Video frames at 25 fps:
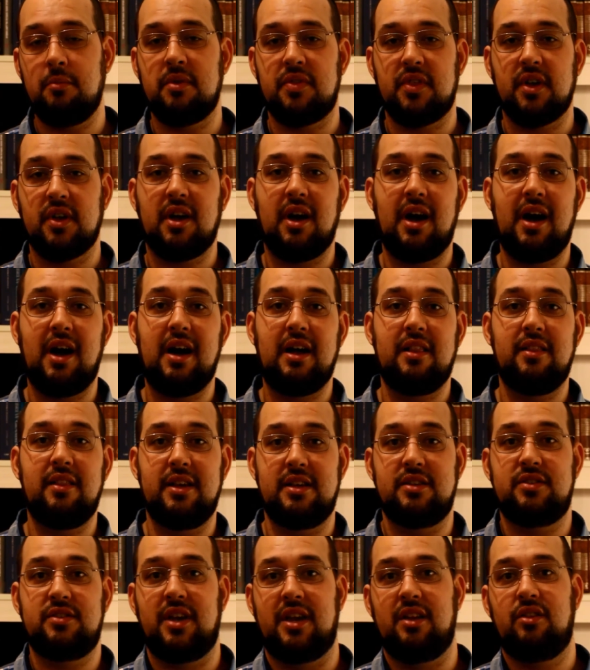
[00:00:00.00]
But the kahal
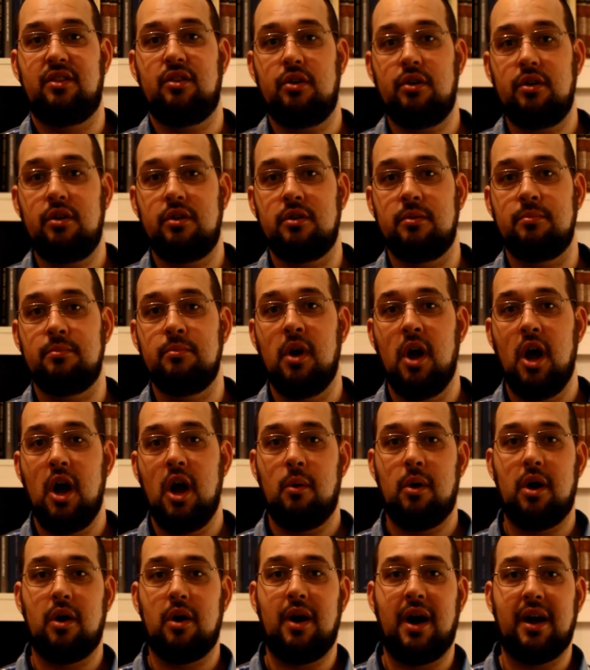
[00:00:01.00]
is a term,
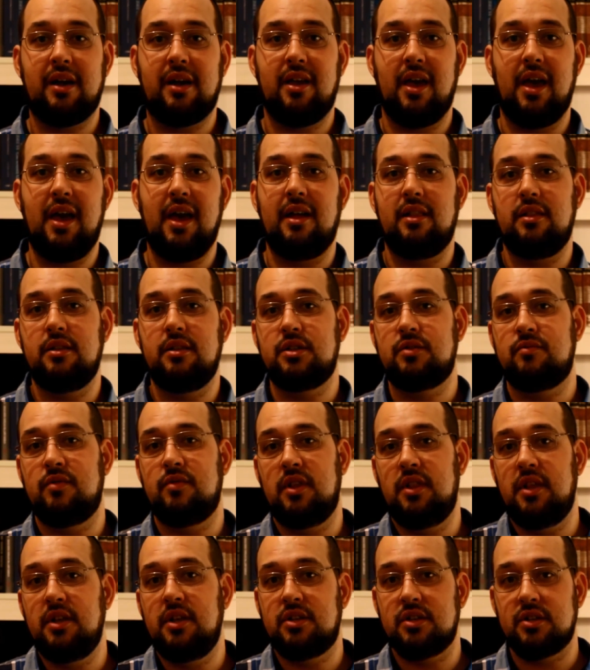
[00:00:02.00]
while hakel is
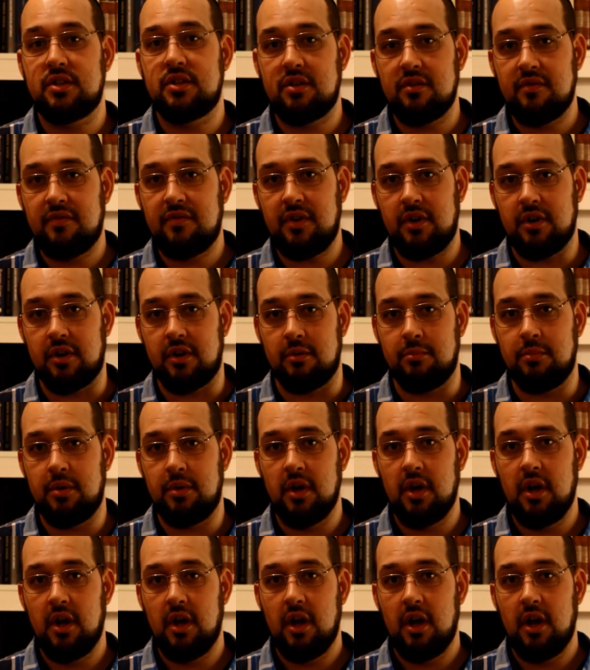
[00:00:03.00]
really just a verb.